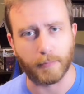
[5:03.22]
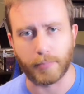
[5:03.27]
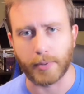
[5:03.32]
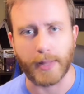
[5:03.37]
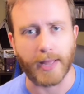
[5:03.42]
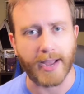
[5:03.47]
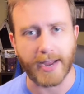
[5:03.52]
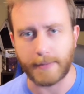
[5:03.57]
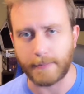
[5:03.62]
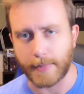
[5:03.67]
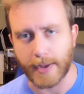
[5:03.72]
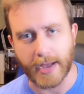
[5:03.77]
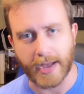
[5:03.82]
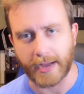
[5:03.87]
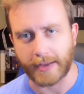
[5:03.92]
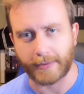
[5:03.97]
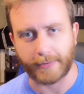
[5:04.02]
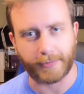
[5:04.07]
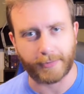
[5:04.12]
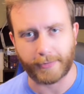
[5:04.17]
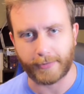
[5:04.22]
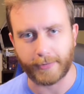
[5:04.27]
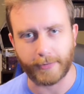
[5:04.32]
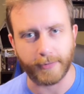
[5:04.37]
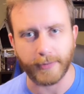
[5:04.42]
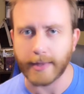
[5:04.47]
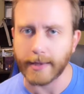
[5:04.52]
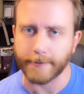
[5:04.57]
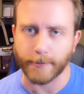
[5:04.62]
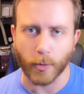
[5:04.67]
blind box
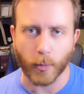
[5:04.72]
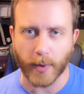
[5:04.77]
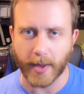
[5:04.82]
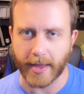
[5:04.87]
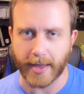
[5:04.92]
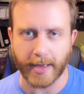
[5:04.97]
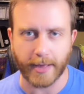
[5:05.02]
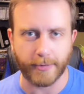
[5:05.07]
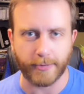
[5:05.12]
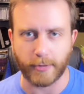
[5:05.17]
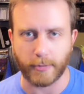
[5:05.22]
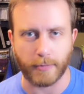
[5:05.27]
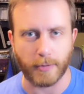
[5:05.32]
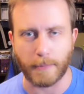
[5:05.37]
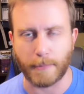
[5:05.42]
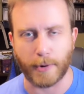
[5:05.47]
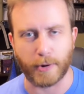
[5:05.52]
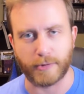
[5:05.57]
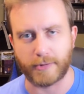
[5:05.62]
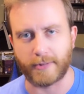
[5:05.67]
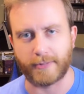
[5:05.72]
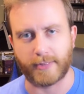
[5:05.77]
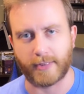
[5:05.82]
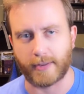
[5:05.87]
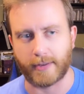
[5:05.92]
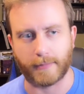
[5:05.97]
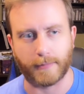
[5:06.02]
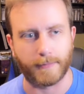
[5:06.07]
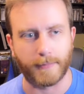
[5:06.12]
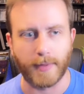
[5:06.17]
giveaways. You purchase
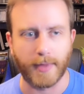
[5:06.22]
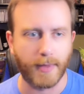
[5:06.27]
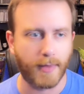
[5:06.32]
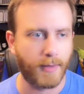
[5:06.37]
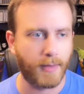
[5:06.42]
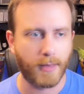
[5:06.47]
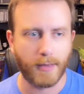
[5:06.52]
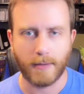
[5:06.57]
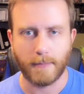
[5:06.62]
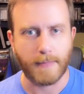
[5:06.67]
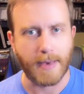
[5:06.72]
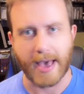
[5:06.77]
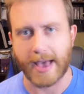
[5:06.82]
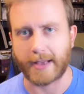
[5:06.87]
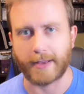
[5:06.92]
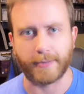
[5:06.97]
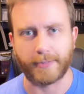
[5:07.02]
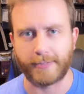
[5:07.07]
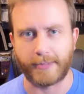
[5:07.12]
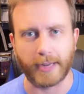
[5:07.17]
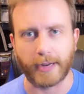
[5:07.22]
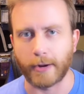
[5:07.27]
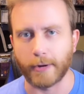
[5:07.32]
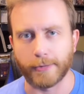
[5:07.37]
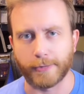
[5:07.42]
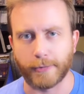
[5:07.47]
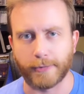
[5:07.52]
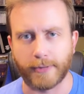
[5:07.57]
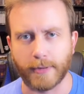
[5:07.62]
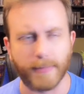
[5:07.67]
a pack of
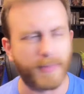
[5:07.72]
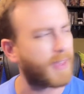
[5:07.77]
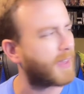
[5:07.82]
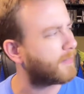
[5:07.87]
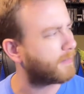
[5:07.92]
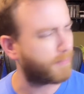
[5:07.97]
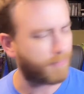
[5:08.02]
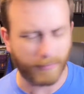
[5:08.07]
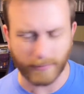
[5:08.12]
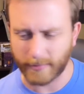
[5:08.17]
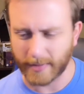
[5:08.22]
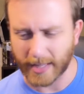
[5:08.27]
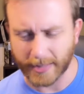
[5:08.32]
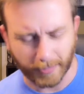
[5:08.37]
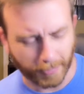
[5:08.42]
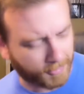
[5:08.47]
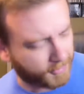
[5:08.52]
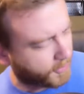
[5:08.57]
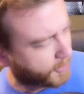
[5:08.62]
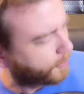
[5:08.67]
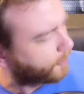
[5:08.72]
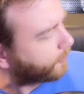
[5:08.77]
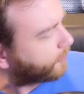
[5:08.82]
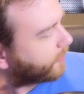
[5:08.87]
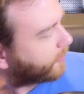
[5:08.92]
stickers or something. I got those stickers